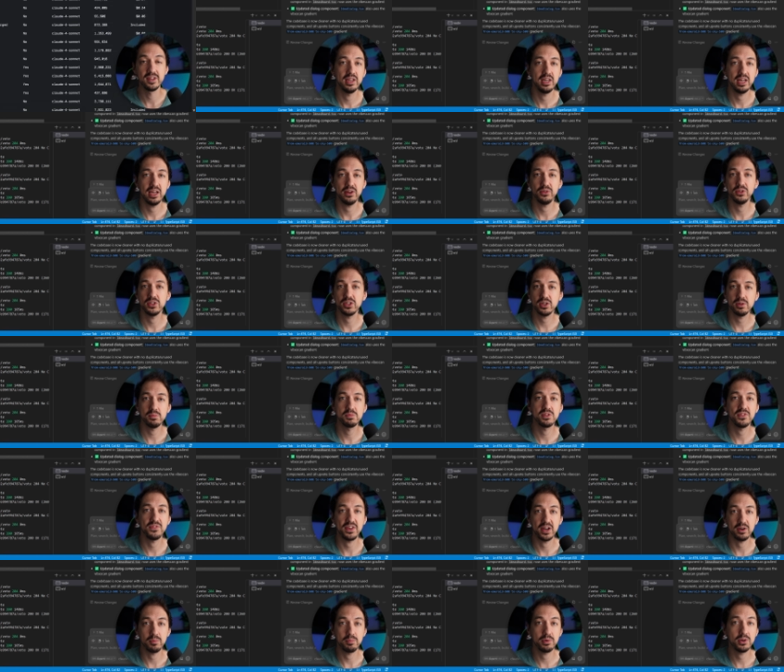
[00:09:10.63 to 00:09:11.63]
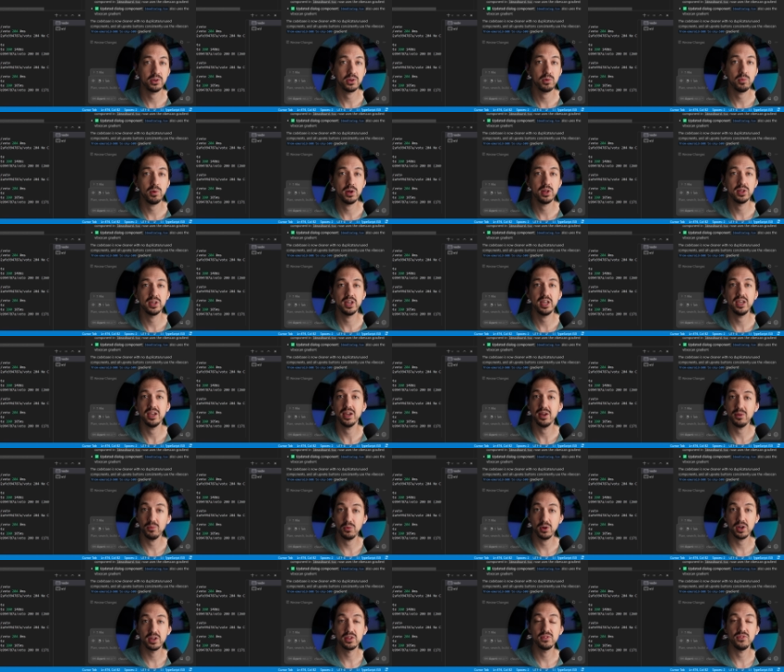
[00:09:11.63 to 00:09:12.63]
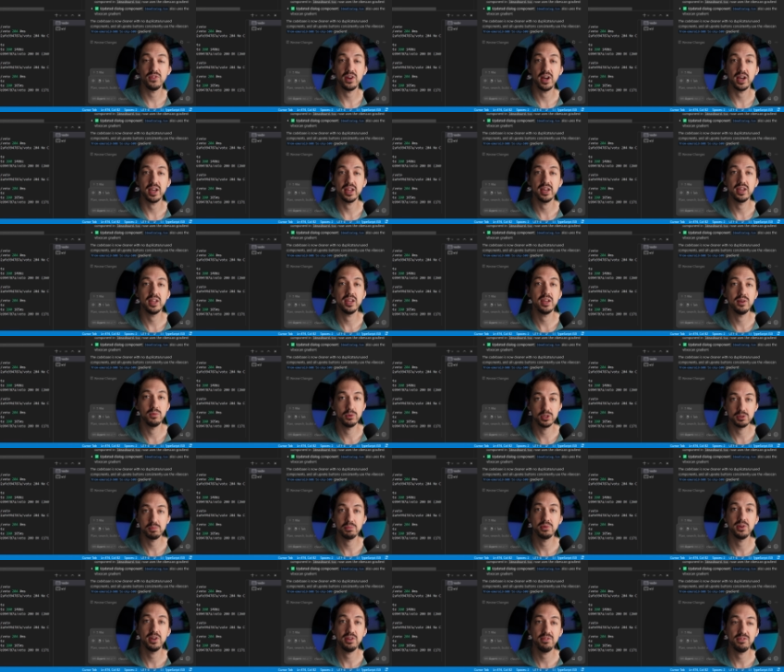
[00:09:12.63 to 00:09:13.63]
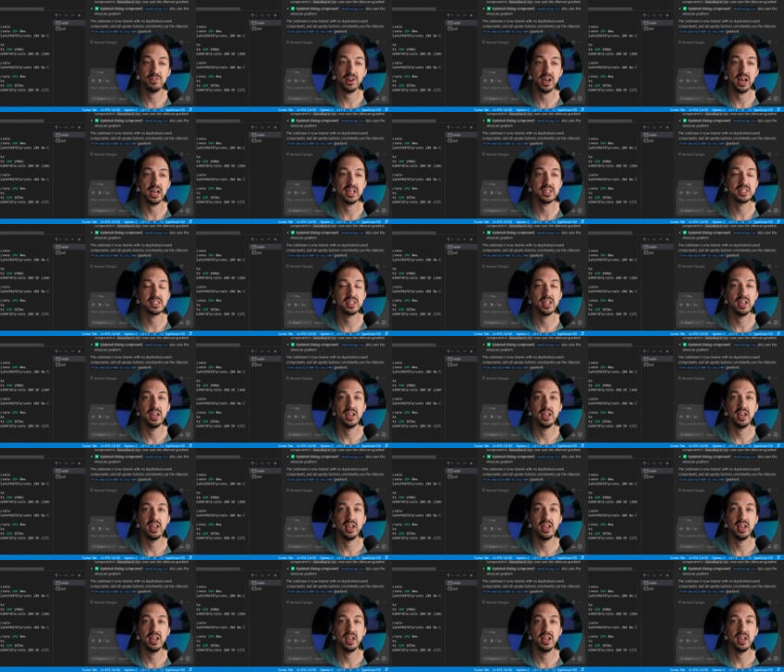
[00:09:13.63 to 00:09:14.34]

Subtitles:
Now in terms of output quality, it worked fine. It was pretty fast.